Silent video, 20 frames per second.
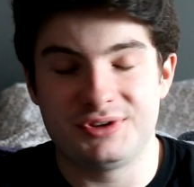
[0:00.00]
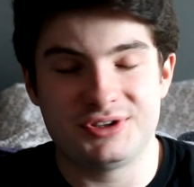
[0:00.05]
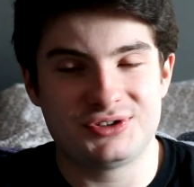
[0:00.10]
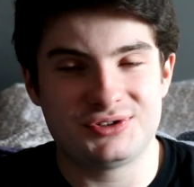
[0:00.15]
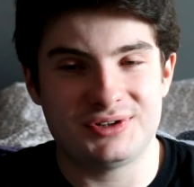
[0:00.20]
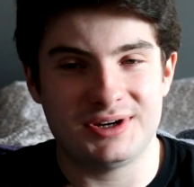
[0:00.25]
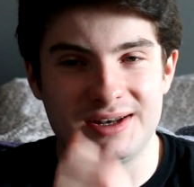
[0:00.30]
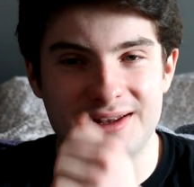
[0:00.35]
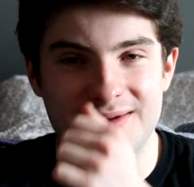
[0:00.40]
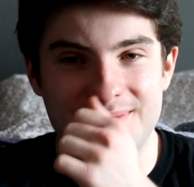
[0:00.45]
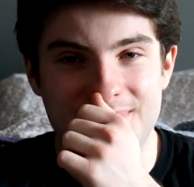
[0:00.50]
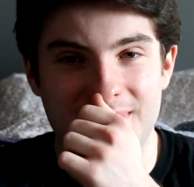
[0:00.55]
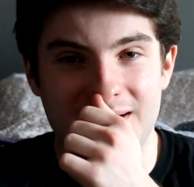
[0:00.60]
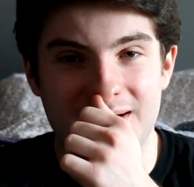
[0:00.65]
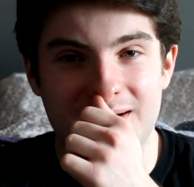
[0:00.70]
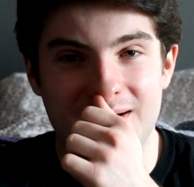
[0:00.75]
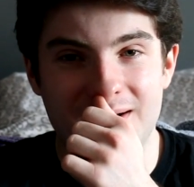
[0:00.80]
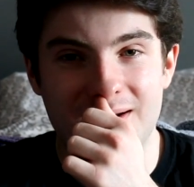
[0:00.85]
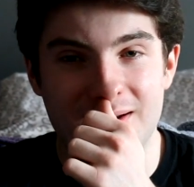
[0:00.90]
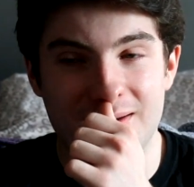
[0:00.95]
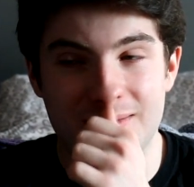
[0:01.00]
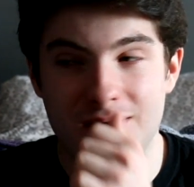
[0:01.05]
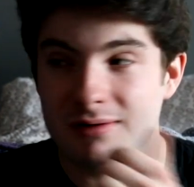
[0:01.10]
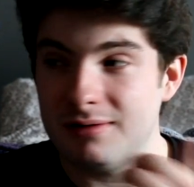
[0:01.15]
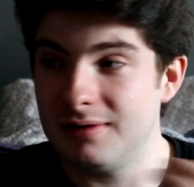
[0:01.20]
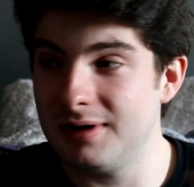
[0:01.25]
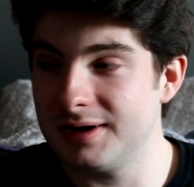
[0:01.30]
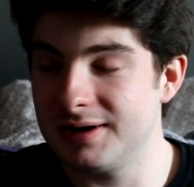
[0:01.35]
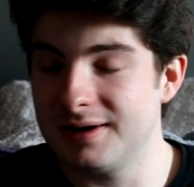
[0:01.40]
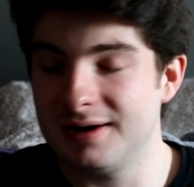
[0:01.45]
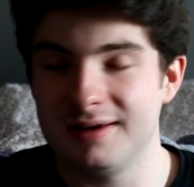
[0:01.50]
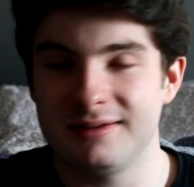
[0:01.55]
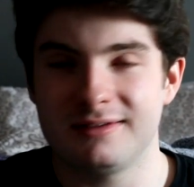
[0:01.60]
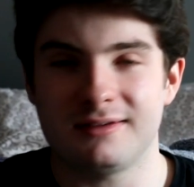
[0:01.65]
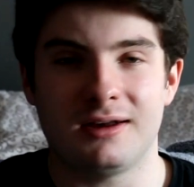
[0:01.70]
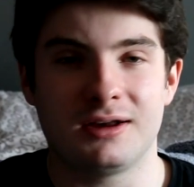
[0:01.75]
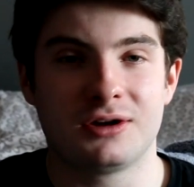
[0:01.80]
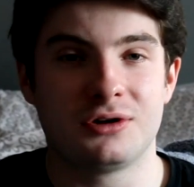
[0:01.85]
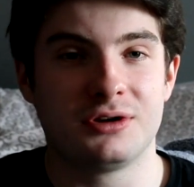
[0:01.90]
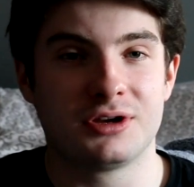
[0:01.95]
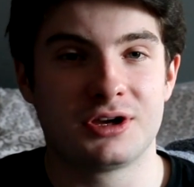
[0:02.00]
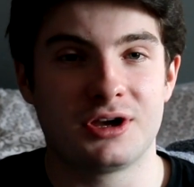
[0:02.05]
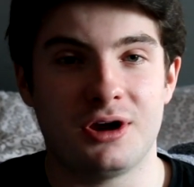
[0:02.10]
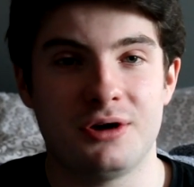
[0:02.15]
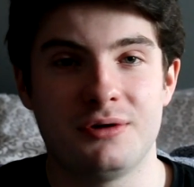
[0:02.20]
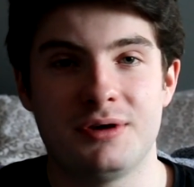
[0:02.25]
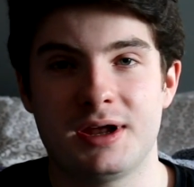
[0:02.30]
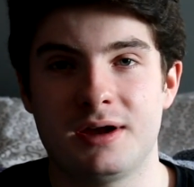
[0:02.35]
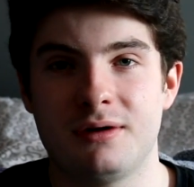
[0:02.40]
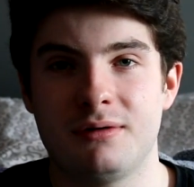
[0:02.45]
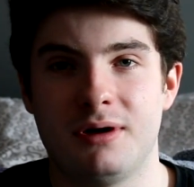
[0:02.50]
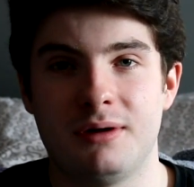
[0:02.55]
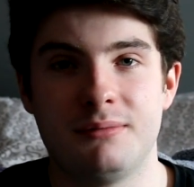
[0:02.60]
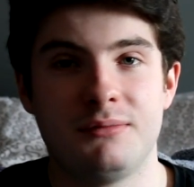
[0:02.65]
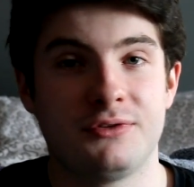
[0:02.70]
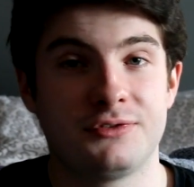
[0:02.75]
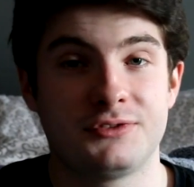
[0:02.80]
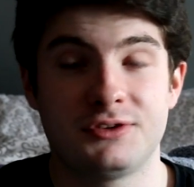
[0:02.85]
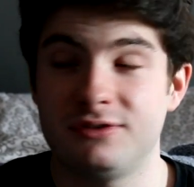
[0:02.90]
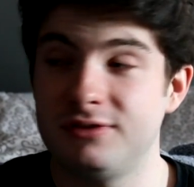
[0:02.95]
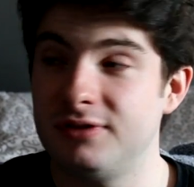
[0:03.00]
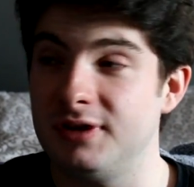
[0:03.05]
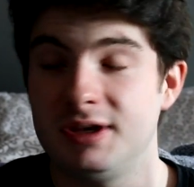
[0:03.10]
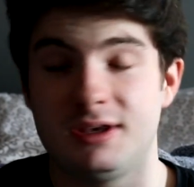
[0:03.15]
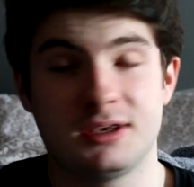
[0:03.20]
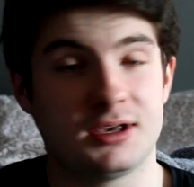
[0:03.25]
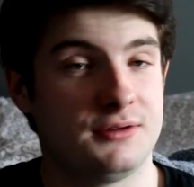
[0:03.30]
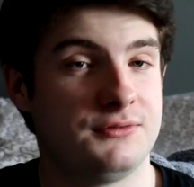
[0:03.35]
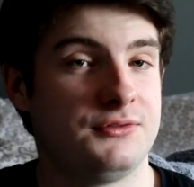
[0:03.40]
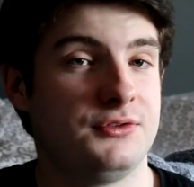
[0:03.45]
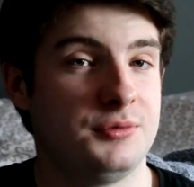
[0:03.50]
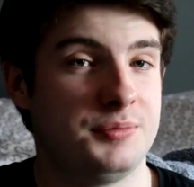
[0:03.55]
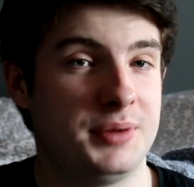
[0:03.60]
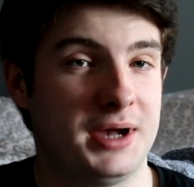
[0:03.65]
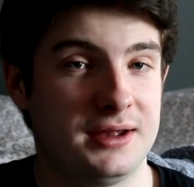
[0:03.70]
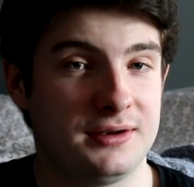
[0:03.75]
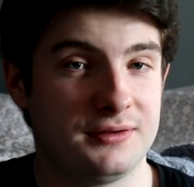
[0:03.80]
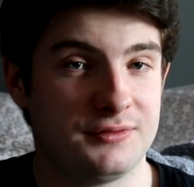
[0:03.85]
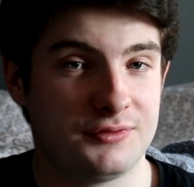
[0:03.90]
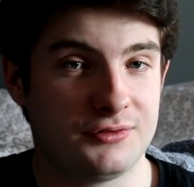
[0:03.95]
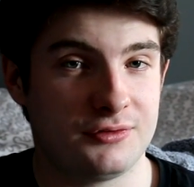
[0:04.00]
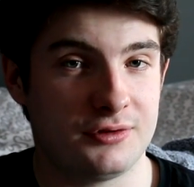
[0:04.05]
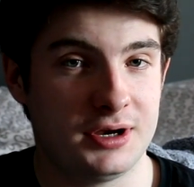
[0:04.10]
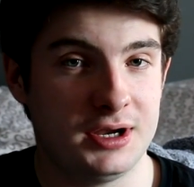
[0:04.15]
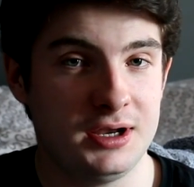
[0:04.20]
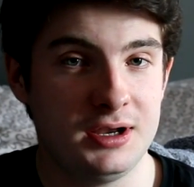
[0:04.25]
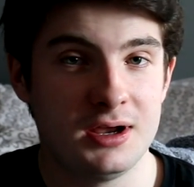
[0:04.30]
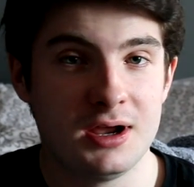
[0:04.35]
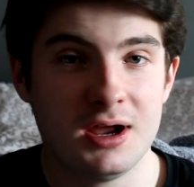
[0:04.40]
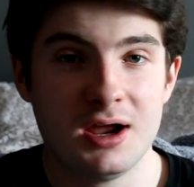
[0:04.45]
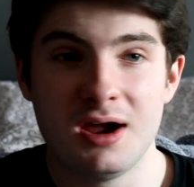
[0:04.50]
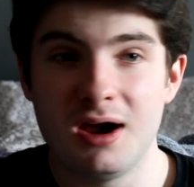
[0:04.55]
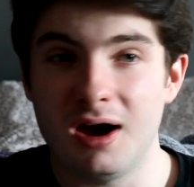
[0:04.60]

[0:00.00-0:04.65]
this trailer. But alright, guys, I've got to go now. I'm off to see Kung Fu Panda 3.